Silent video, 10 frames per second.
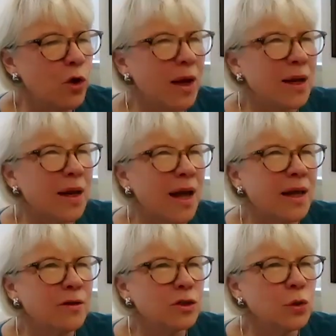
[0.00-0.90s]
it,
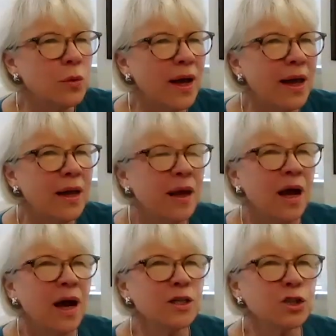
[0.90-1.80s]
it gives you a,
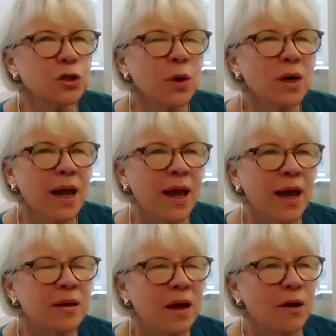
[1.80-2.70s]
a
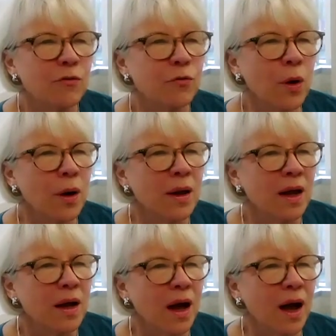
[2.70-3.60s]
shorthand for
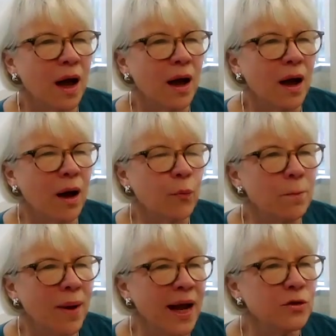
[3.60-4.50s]
a, uh, a
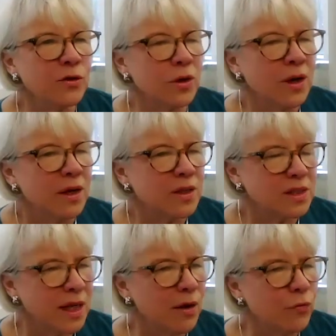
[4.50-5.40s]
reminder to
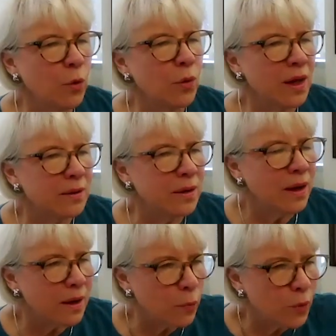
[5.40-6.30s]
see if you can
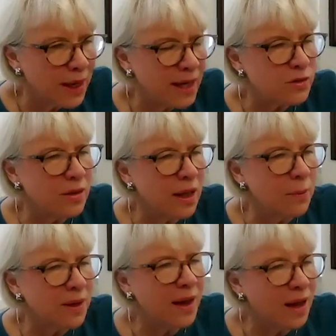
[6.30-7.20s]
relate to
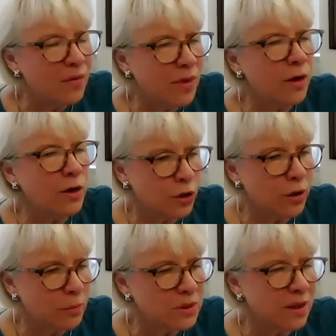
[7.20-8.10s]
them in their
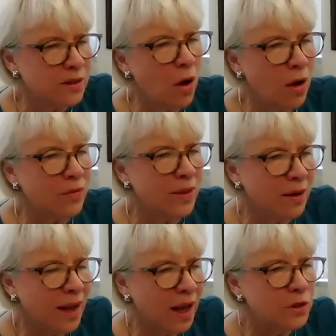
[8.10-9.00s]
terms and talk
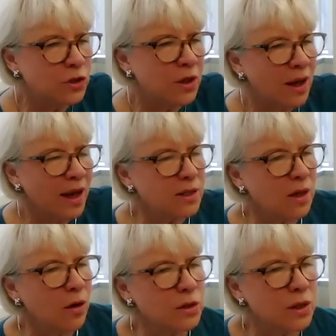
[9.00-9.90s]
their language as
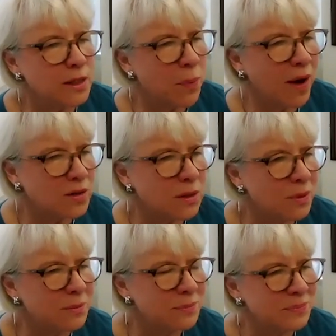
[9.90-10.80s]
closely as
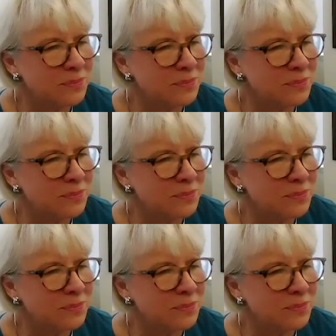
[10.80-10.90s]
possible.